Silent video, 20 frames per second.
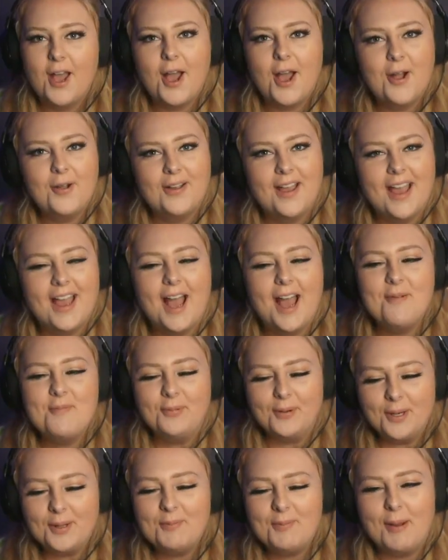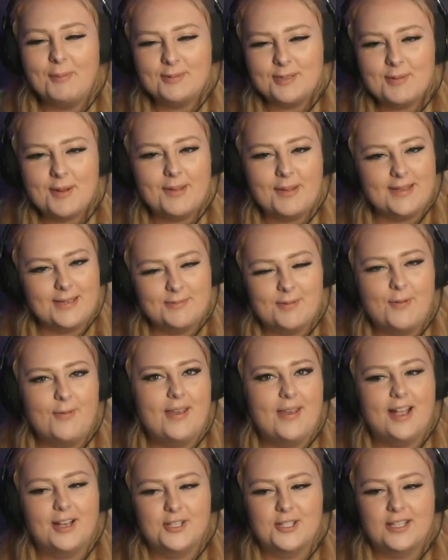Okay, I'm pretty pumped about this movie
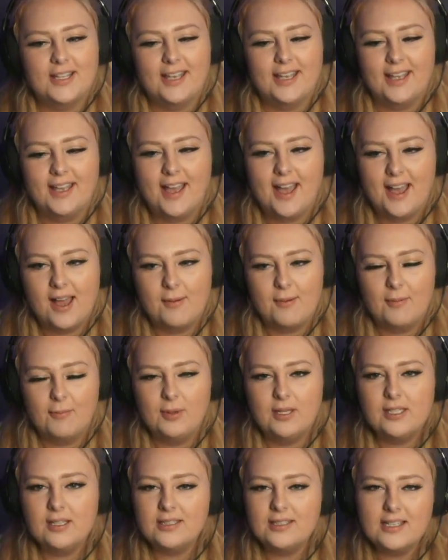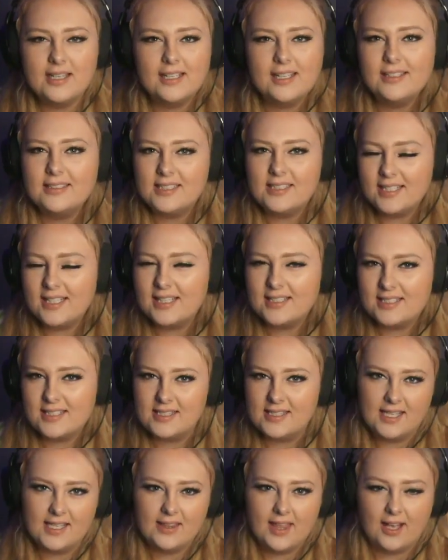actually. Um, we didn't get, didn't get to
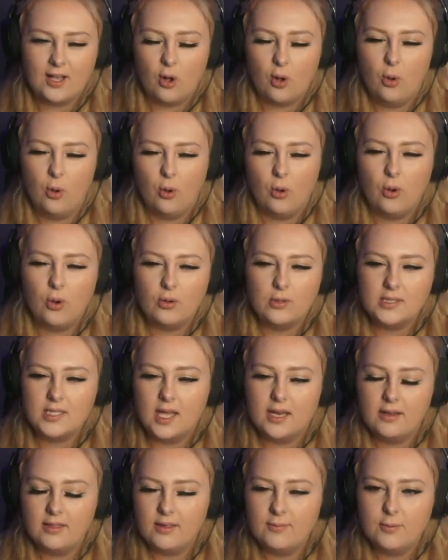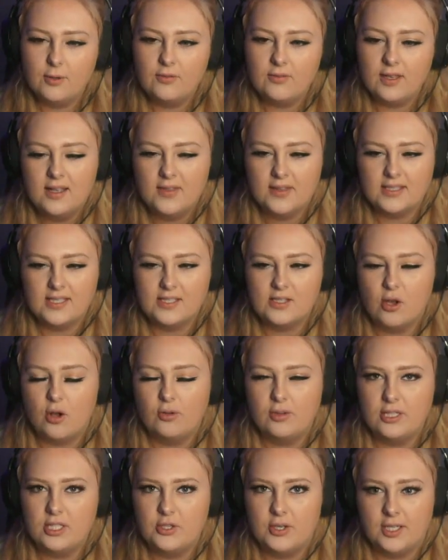see like a whole ton of the movie. This is the
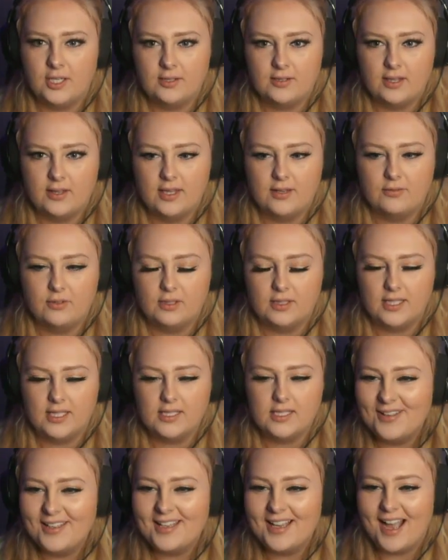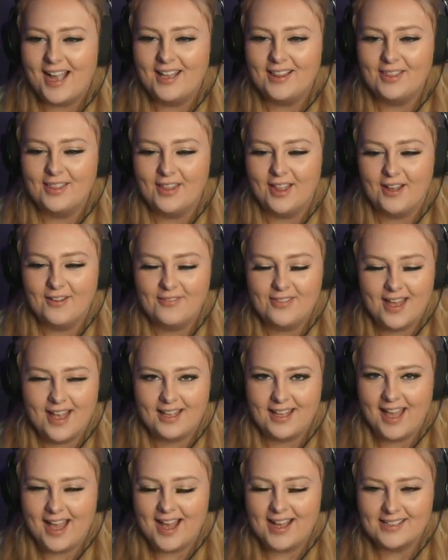only trailer that they've released. I love that
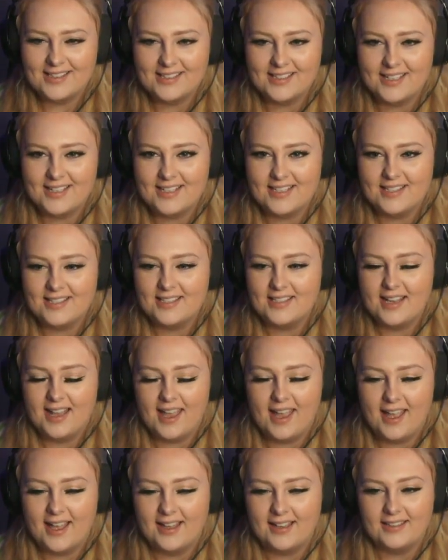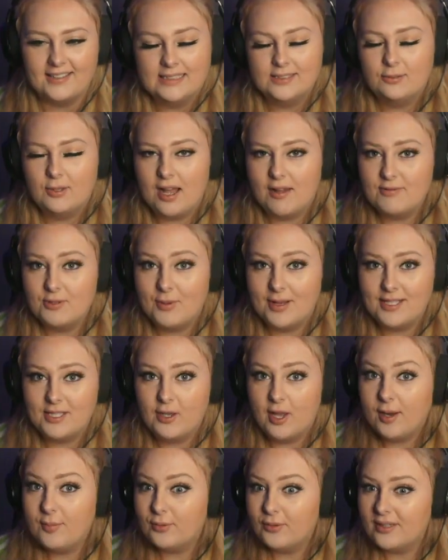cast list, and we'll have to wait till
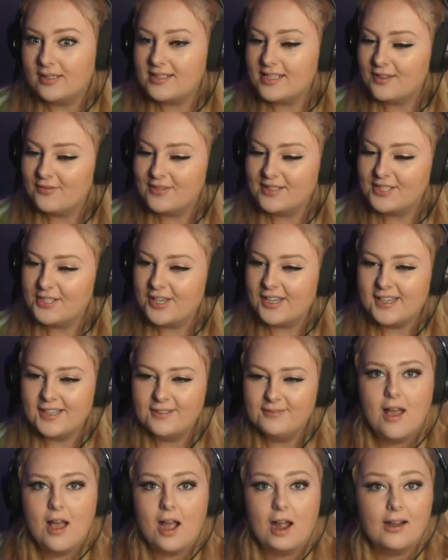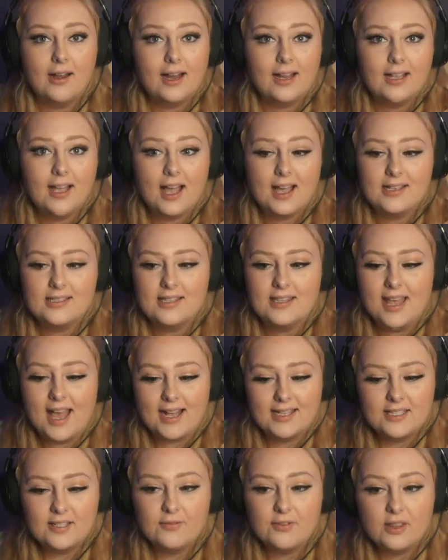April to see if it's good. All right, guys,
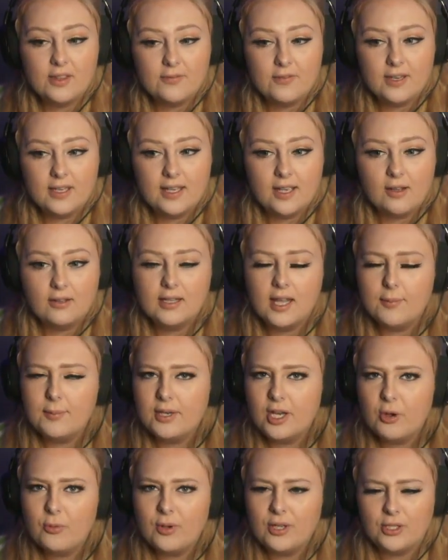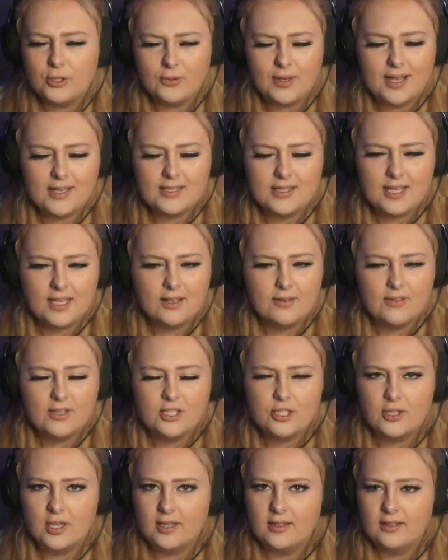that's it for the video. Let me know what you guys think of
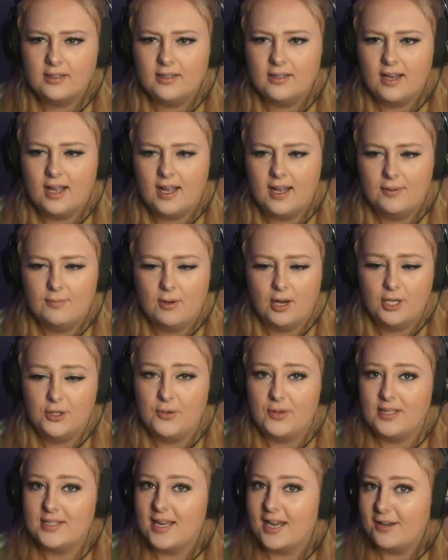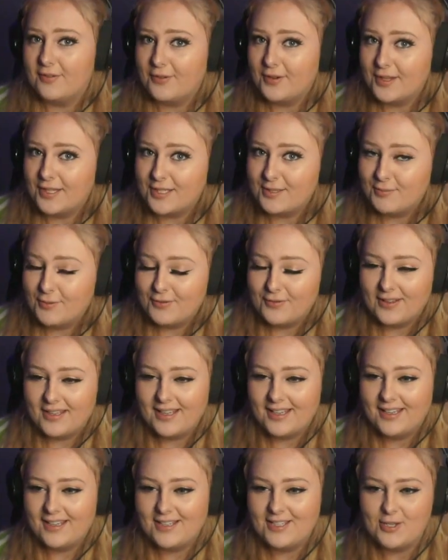this trailer. Um, are you excited for this
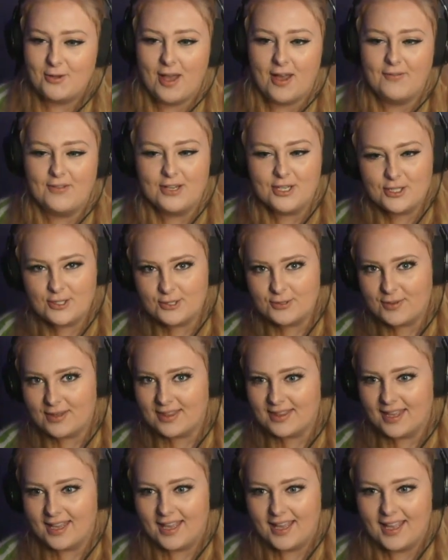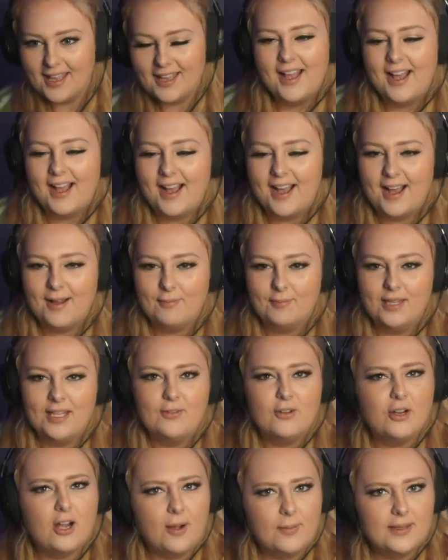movie? Do you have issues with it? Um, leave
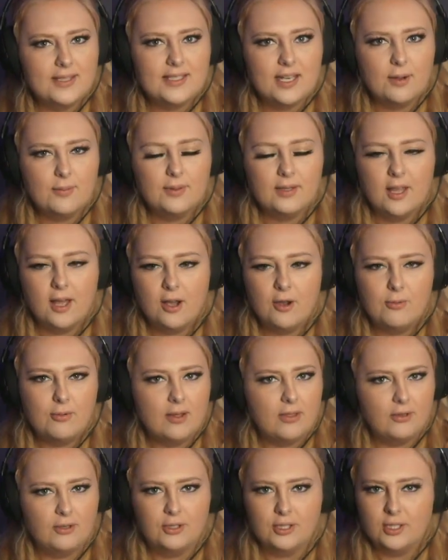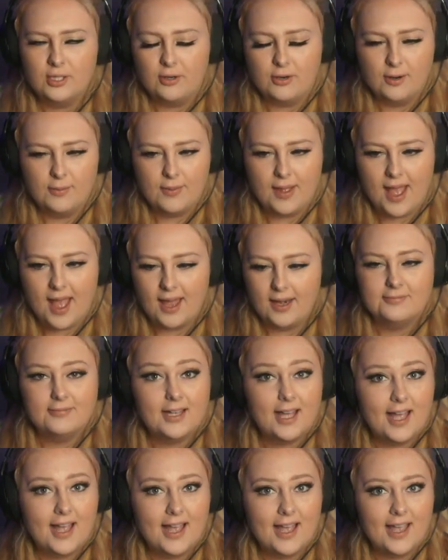your comments down below, whether good or bad.
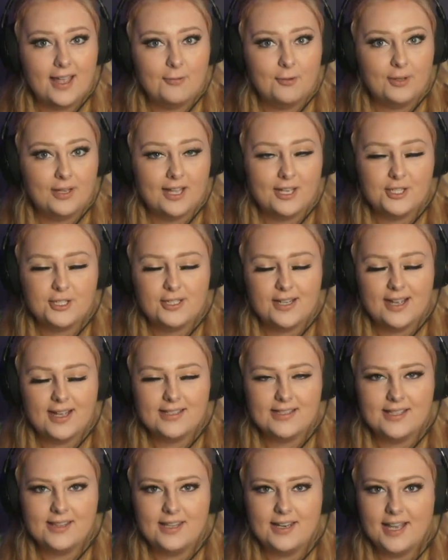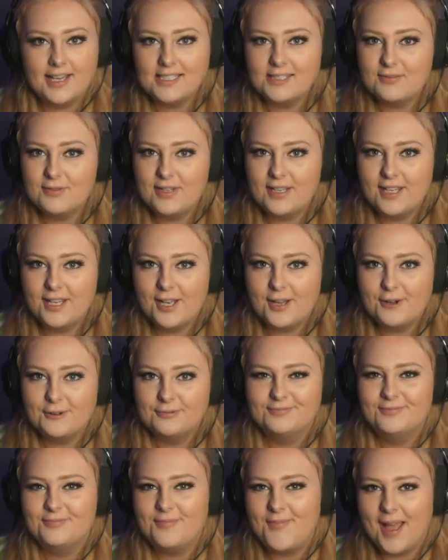I will catch you guys in the next video.
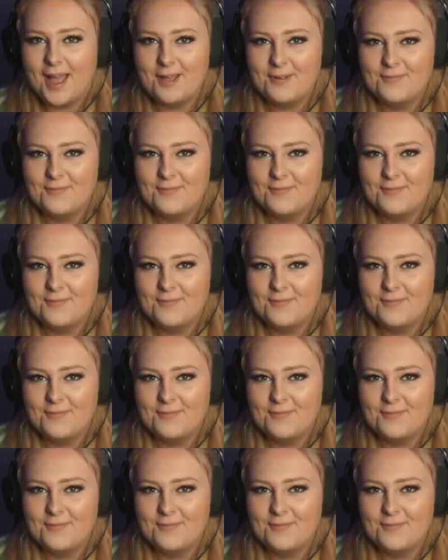Bye.